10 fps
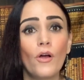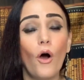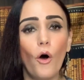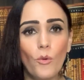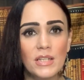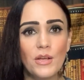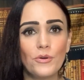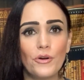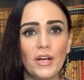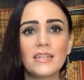Always go in
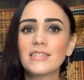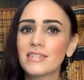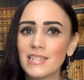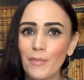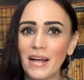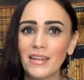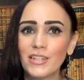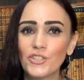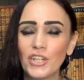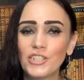grace. Smile at a
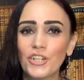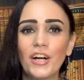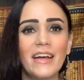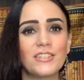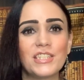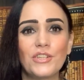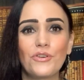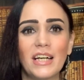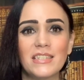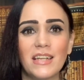stranger, and I'll see you
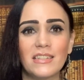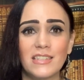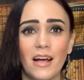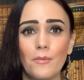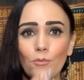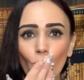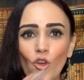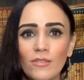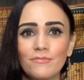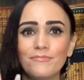guys next time.
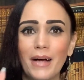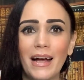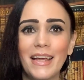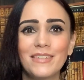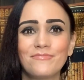Bye.